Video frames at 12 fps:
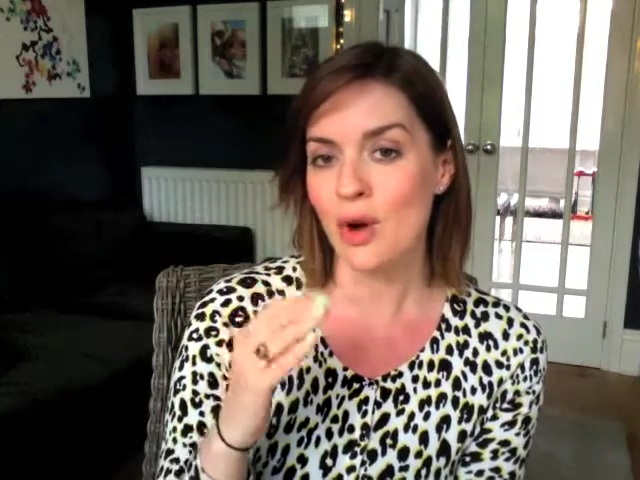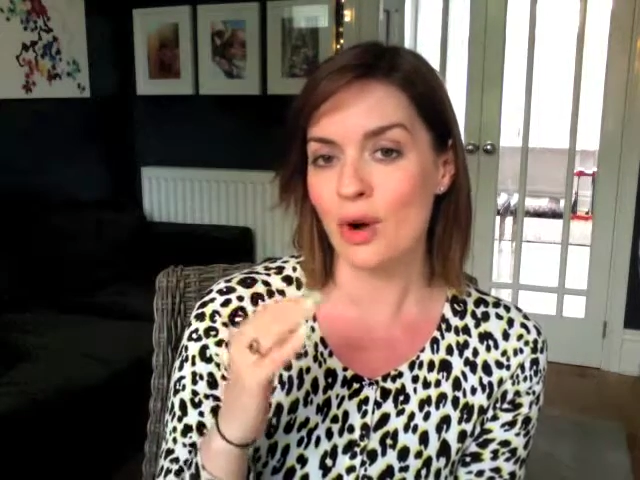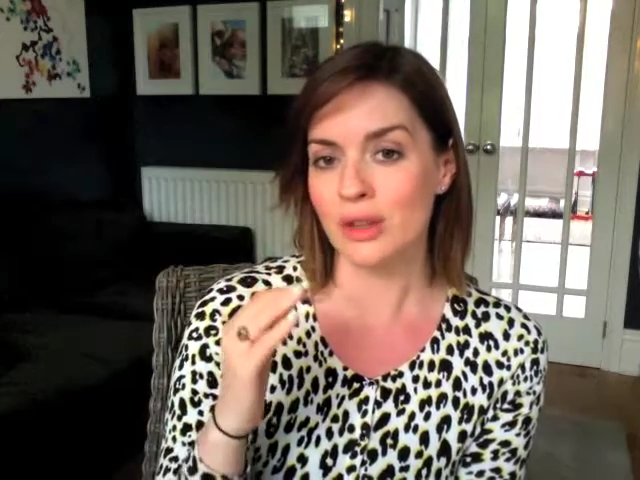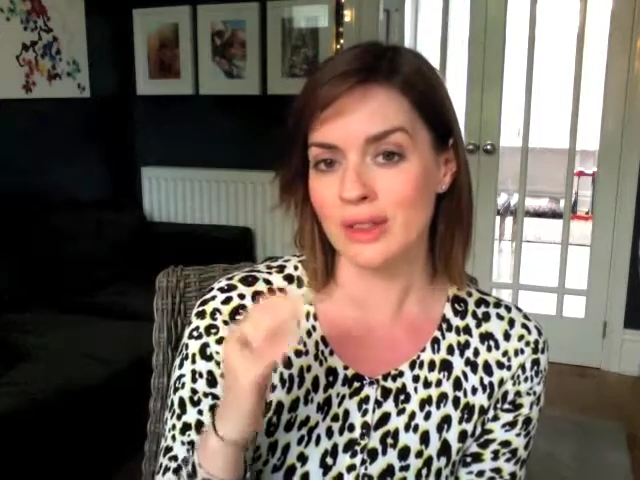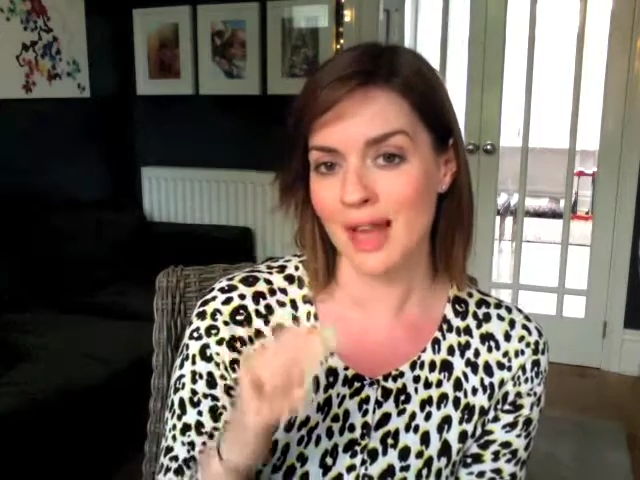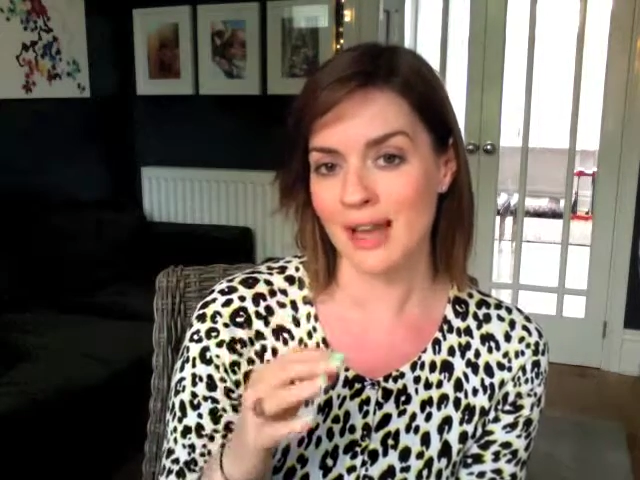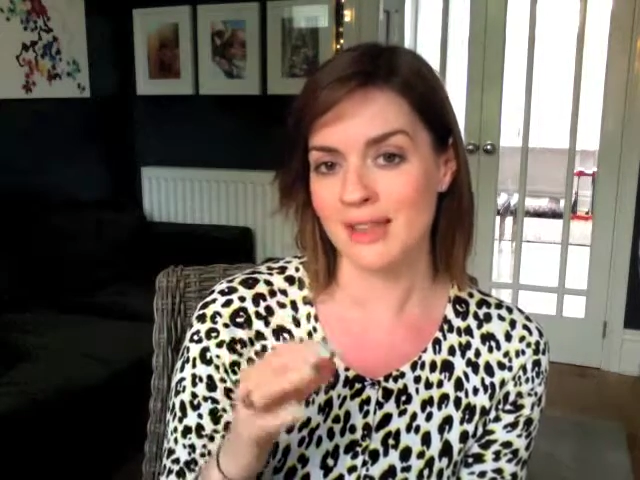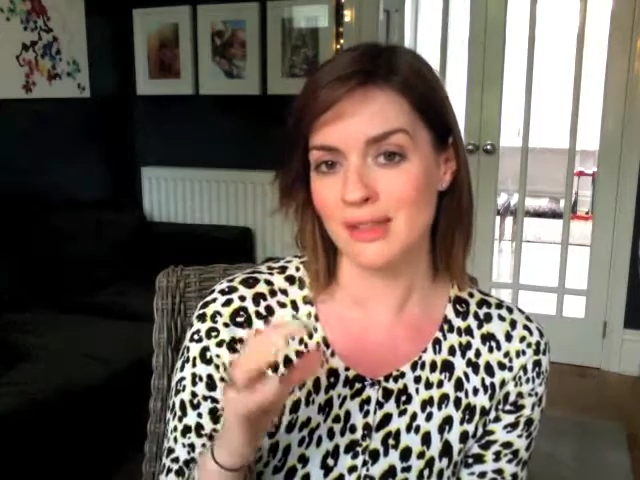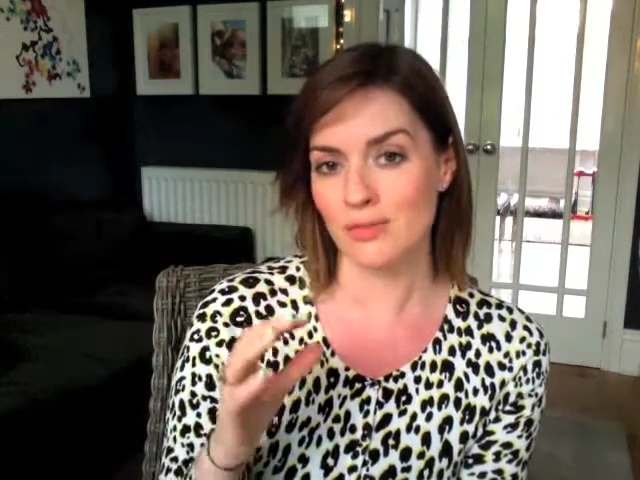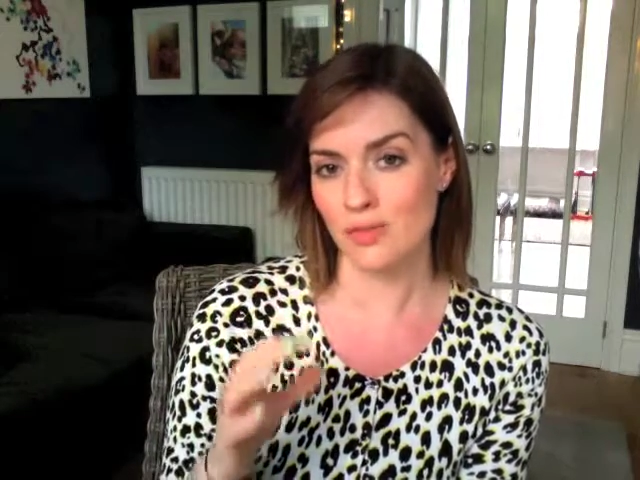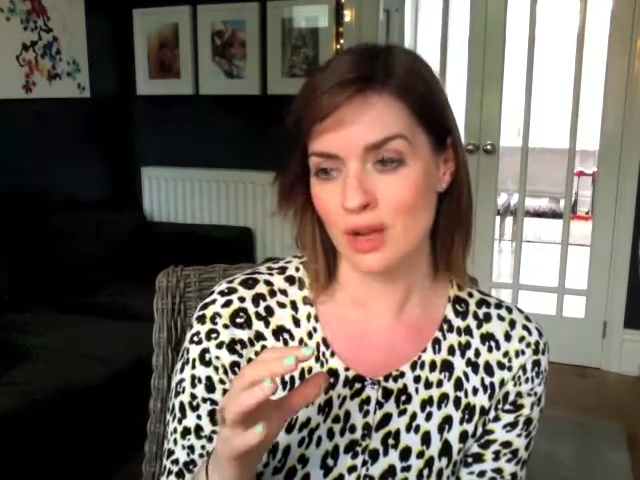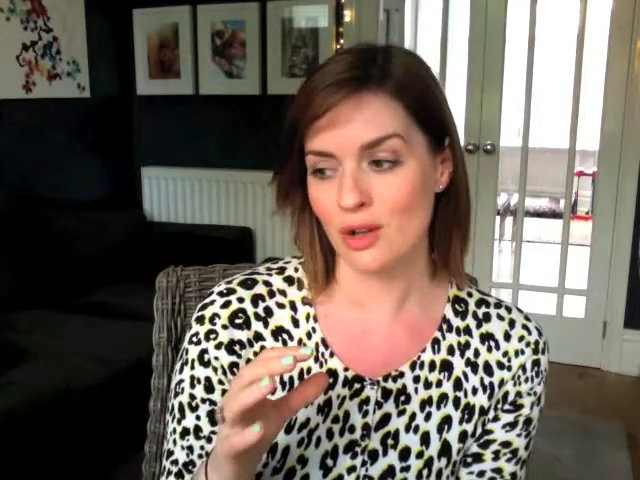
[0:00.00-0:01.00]
on lines
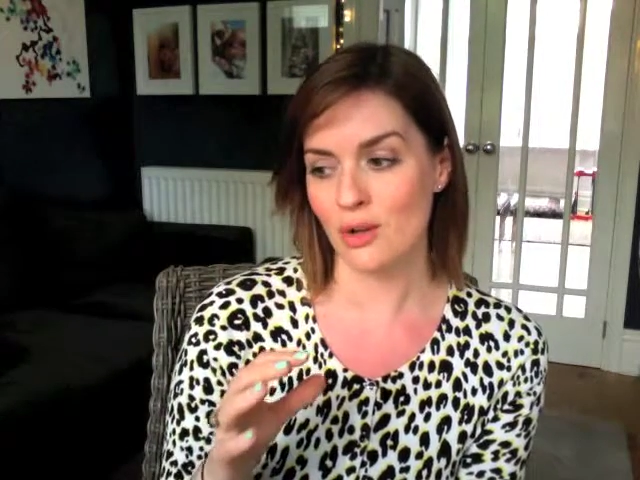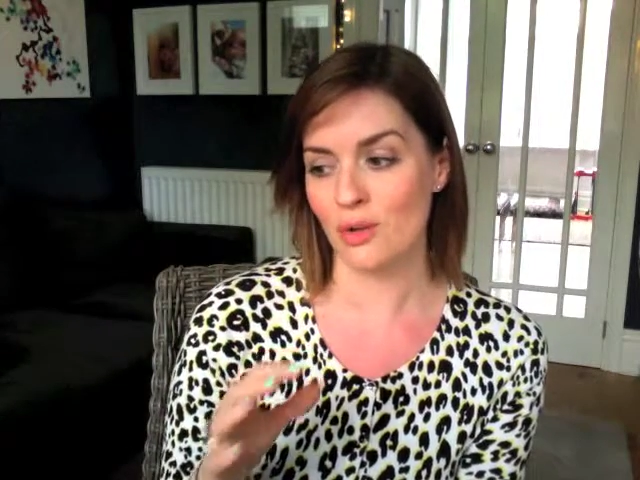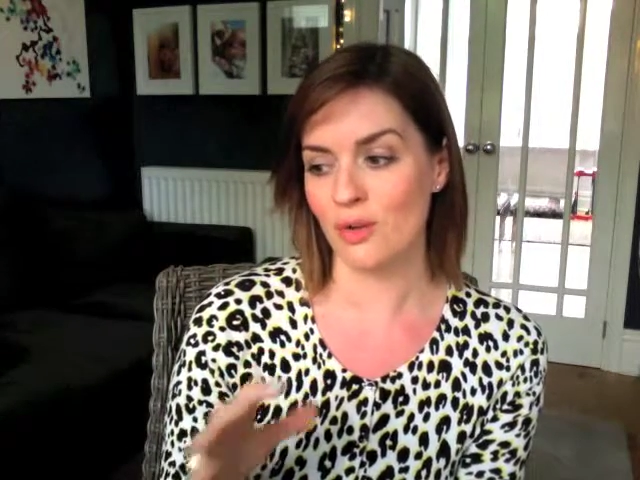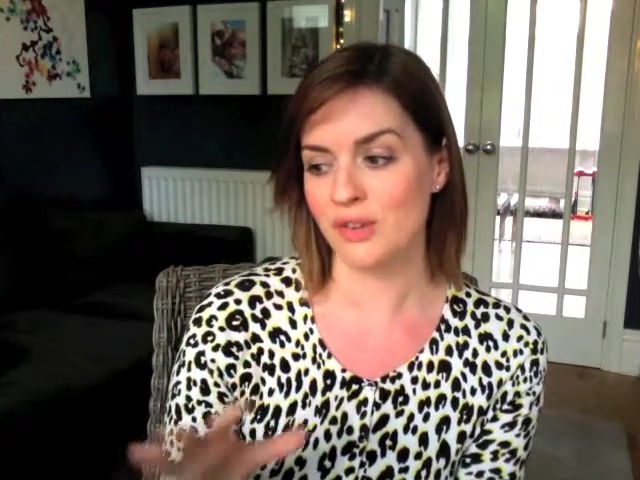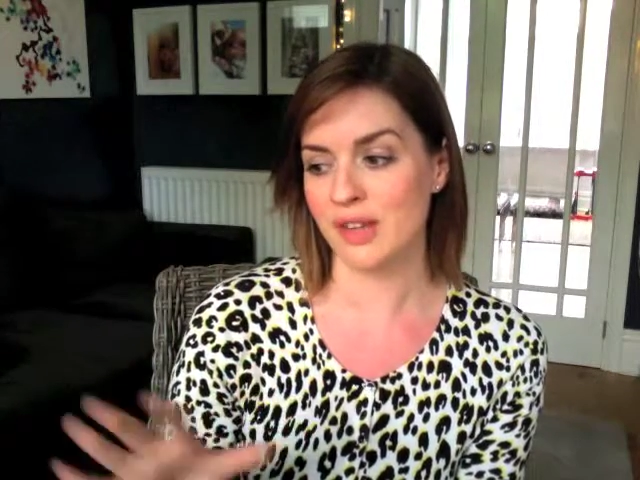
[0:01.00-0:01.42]
and wrinkles,